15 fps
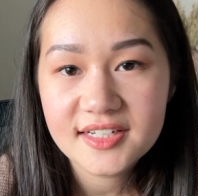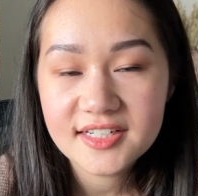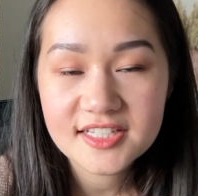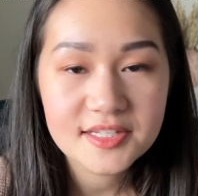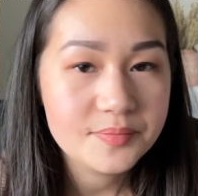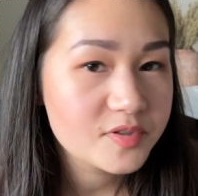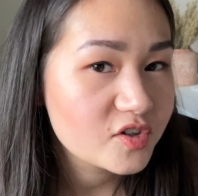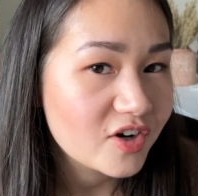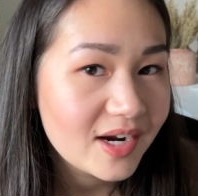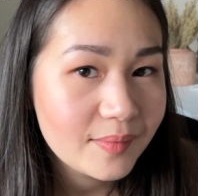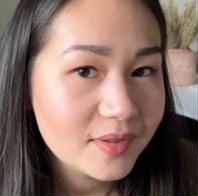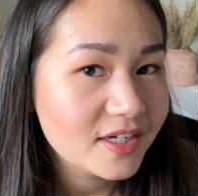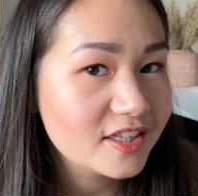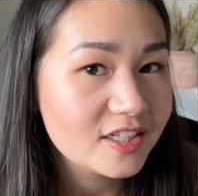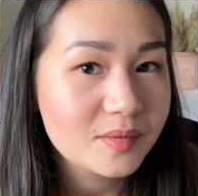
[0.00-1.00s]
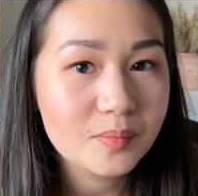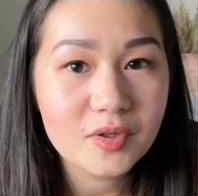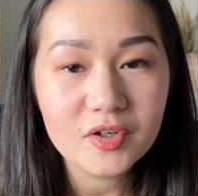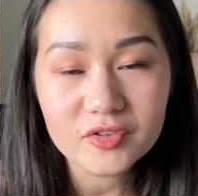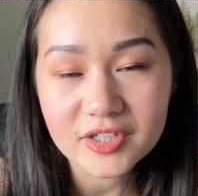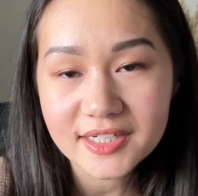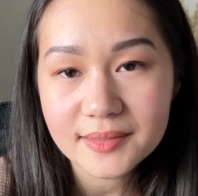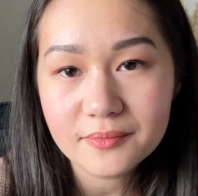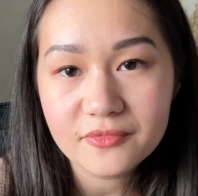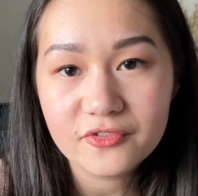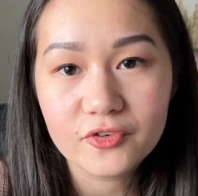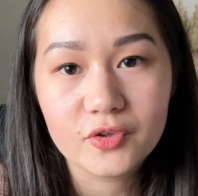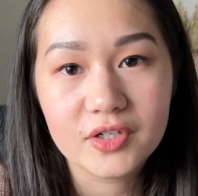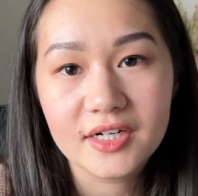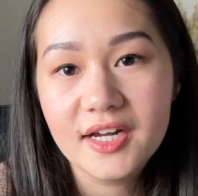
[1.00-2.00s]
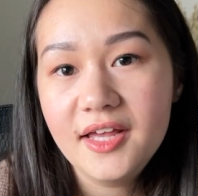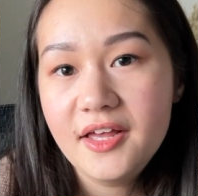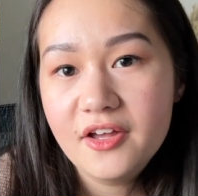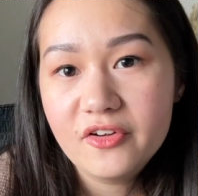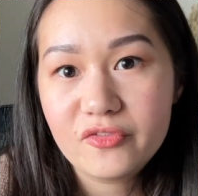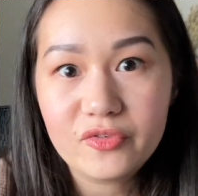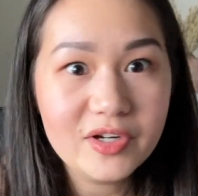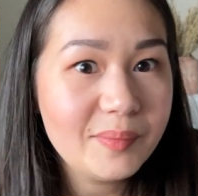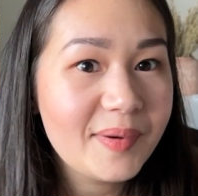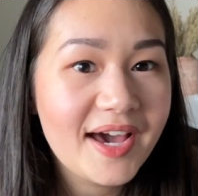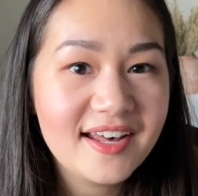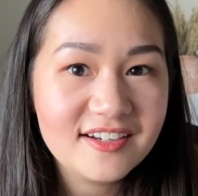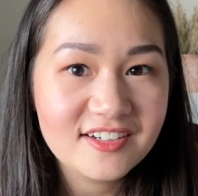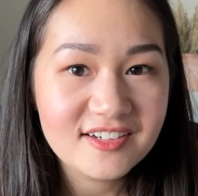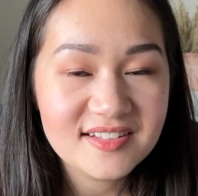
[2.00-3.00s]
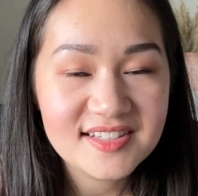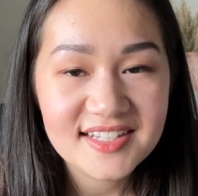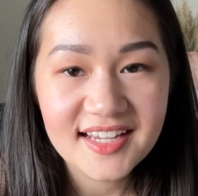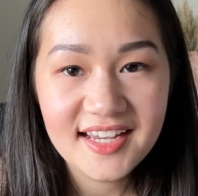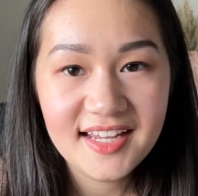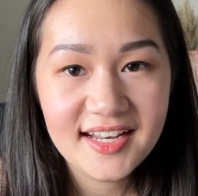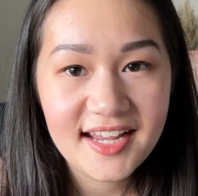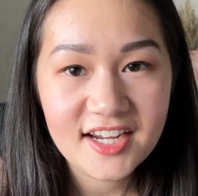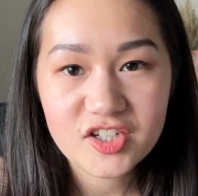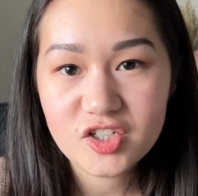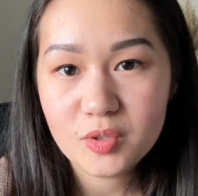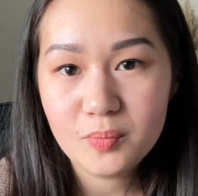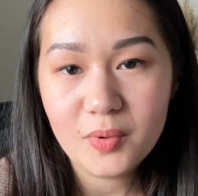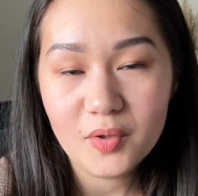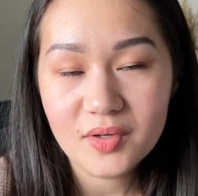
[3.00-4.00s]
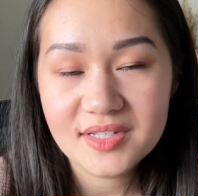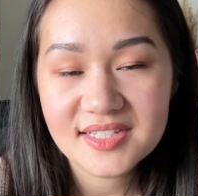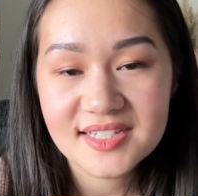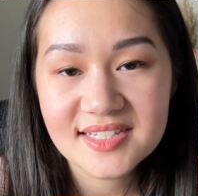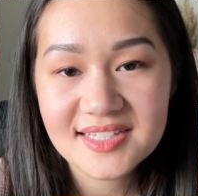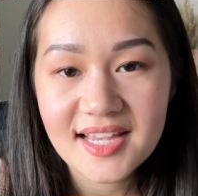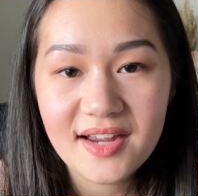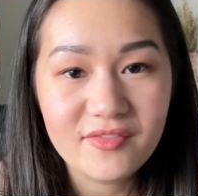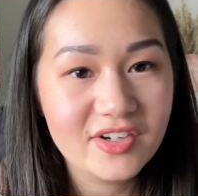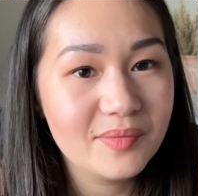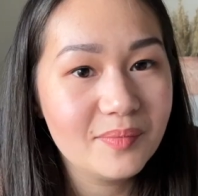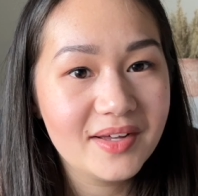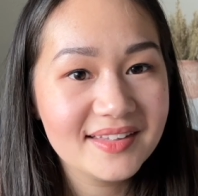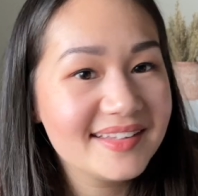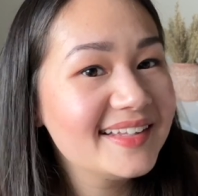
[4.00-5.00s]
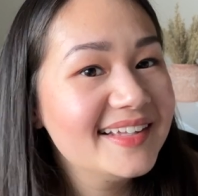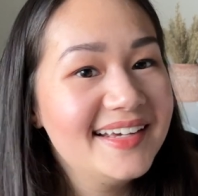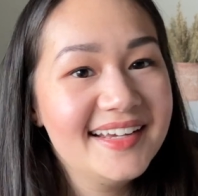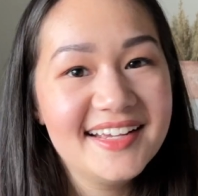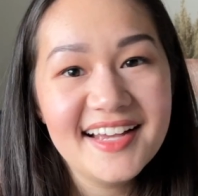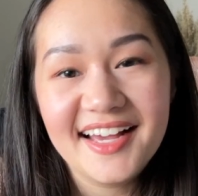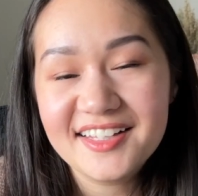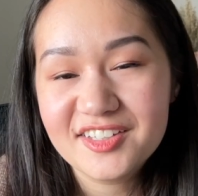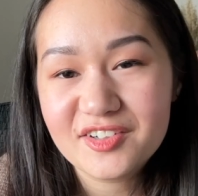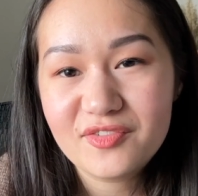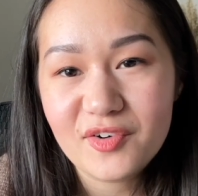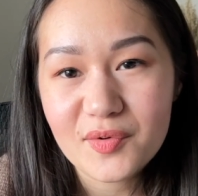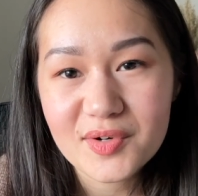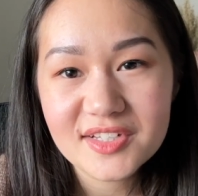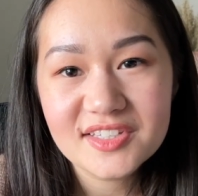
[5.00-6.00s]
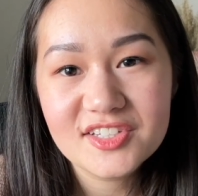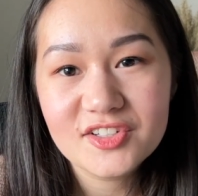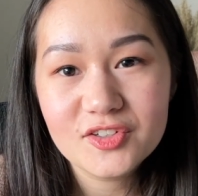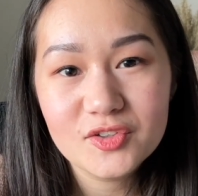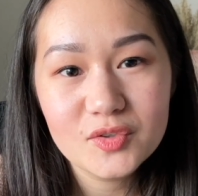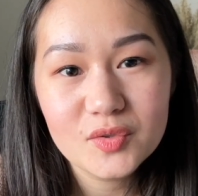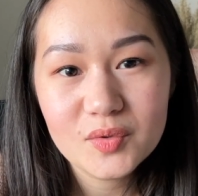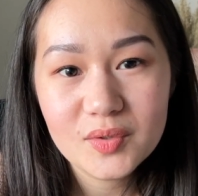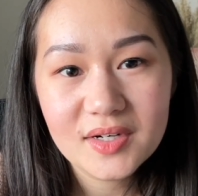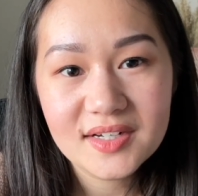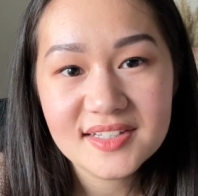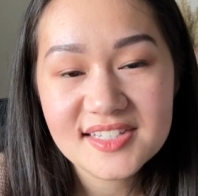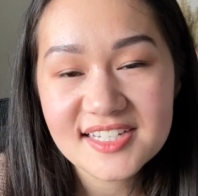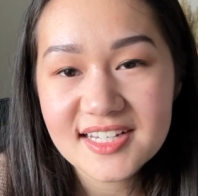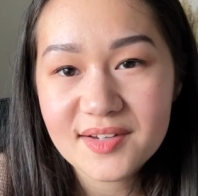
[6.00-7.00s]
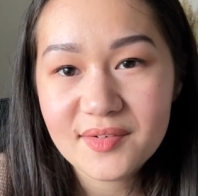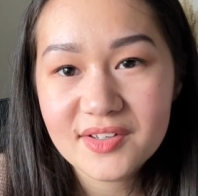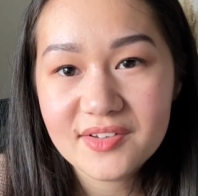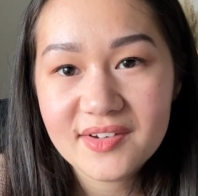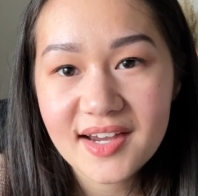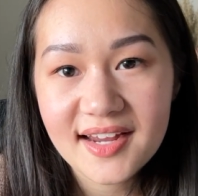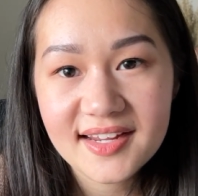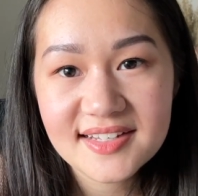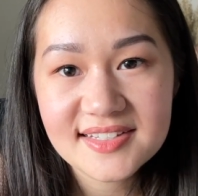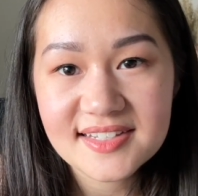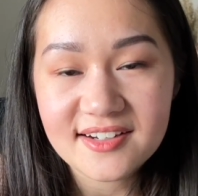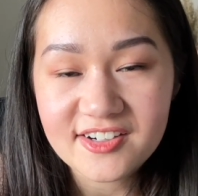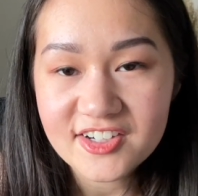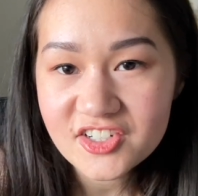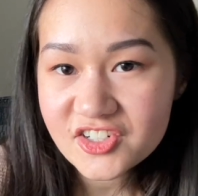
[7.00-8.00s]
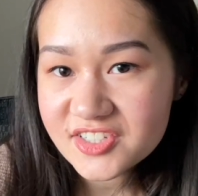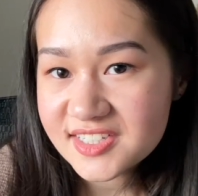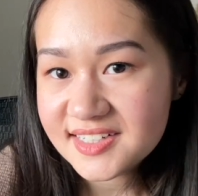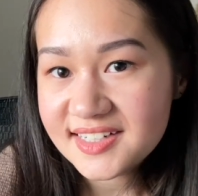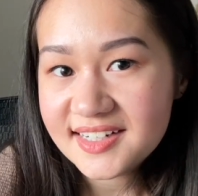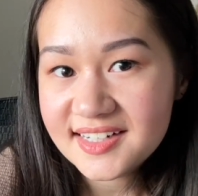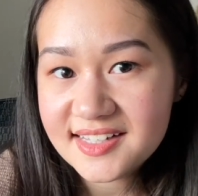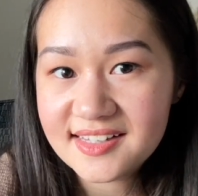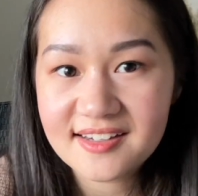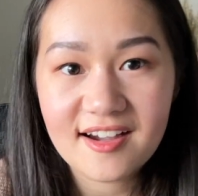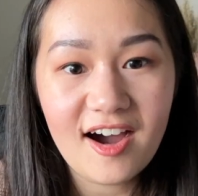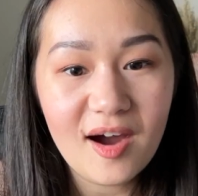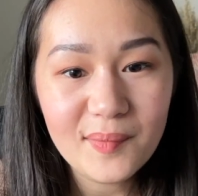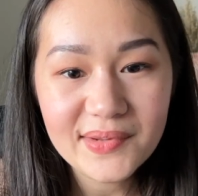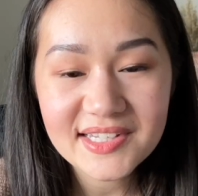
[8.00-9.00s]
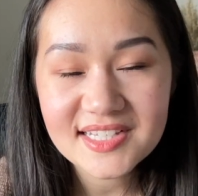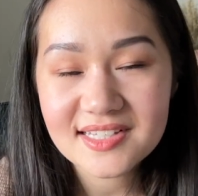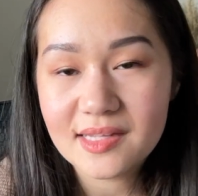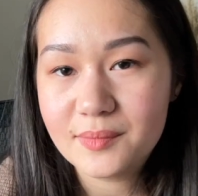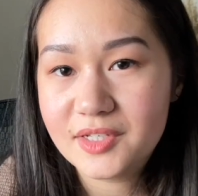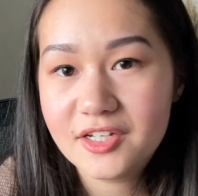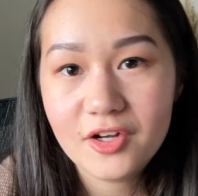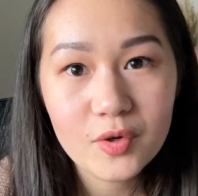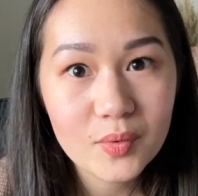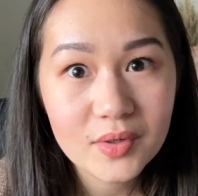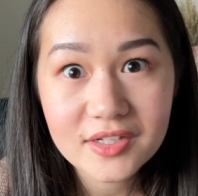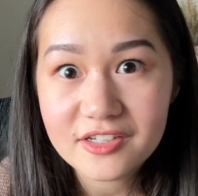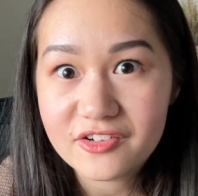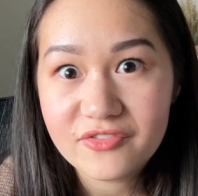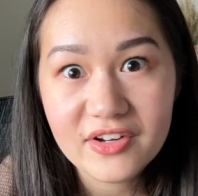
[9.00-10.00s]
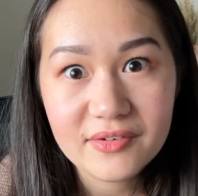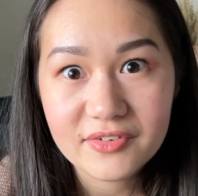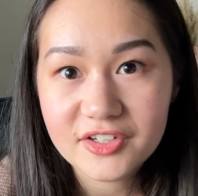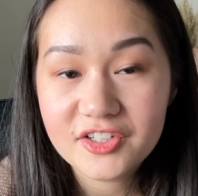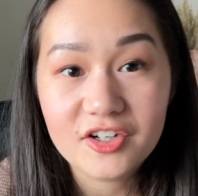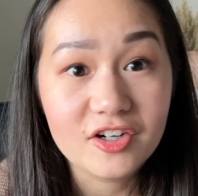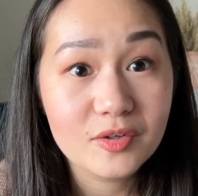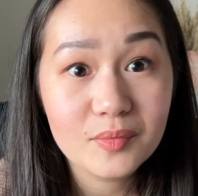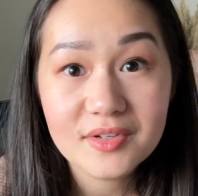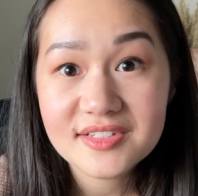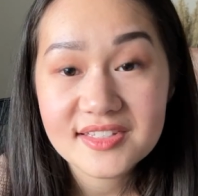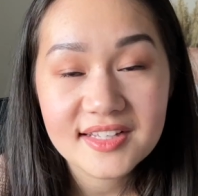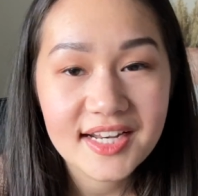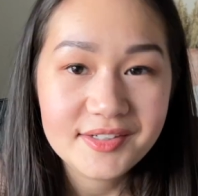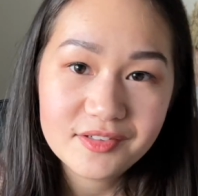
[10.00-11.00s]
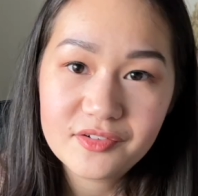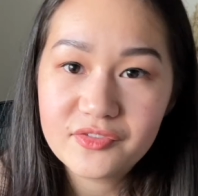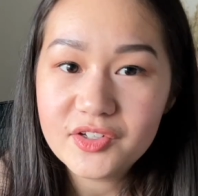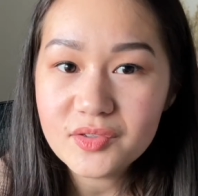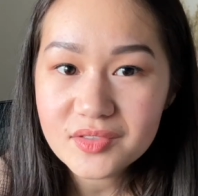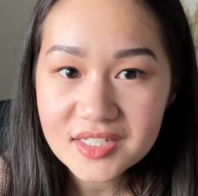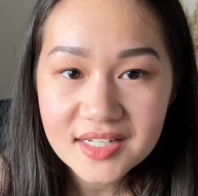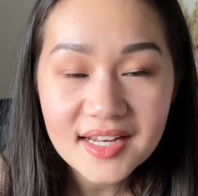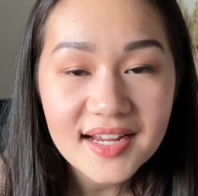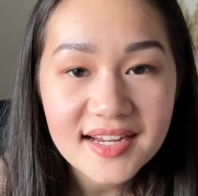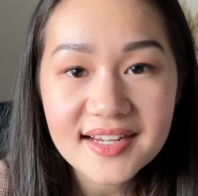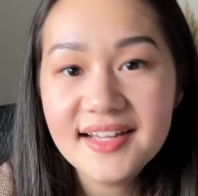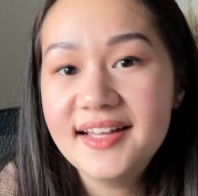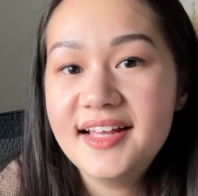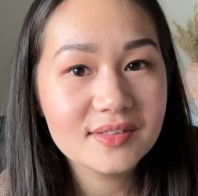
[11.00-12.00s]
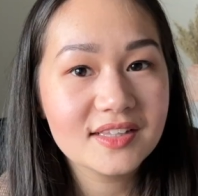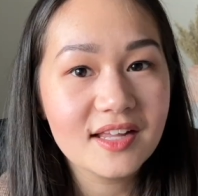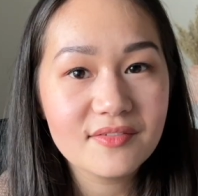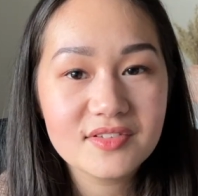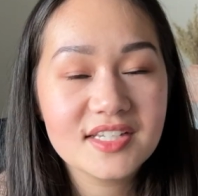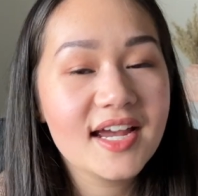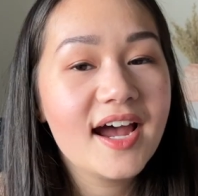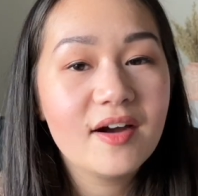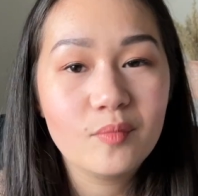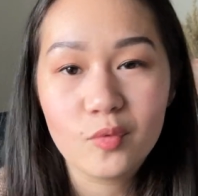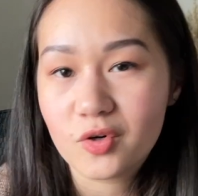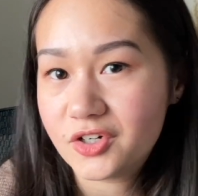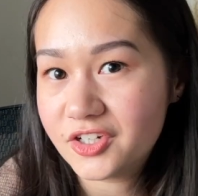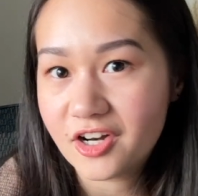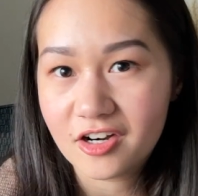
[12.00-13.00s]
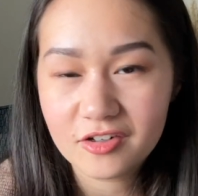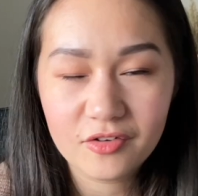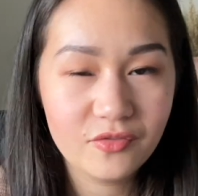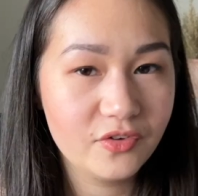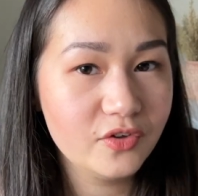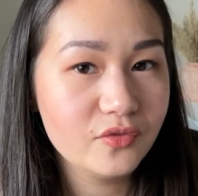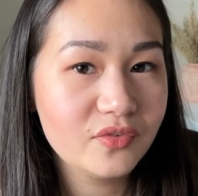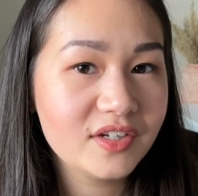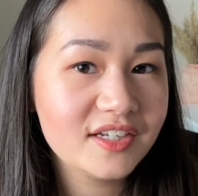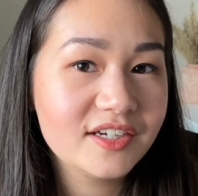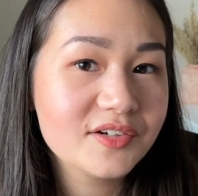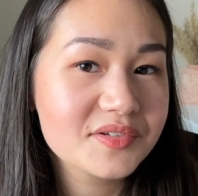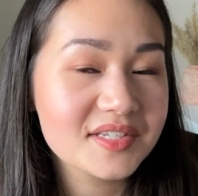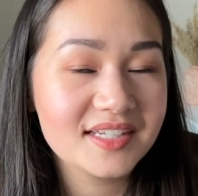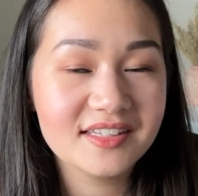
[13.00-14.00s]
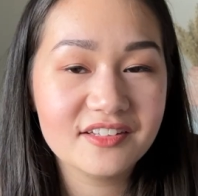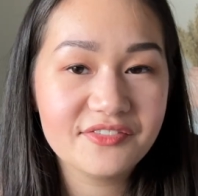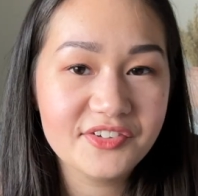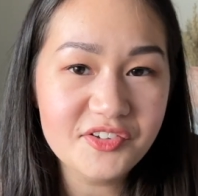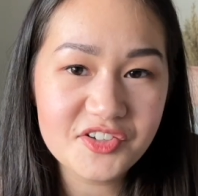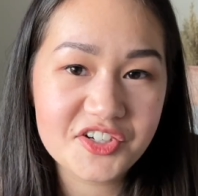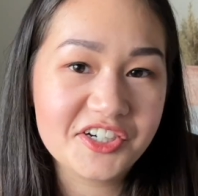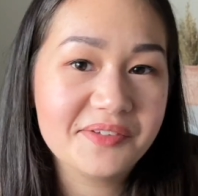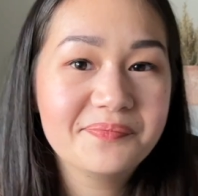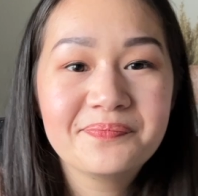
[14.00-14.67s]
in subscribing in their program for free patterns and extra bonuses every month. I look forward to seeing what you guys are interested in the comments. Let me know what your favorite yarn was that I reviewed today. Would love to have more yarn review videos in the future.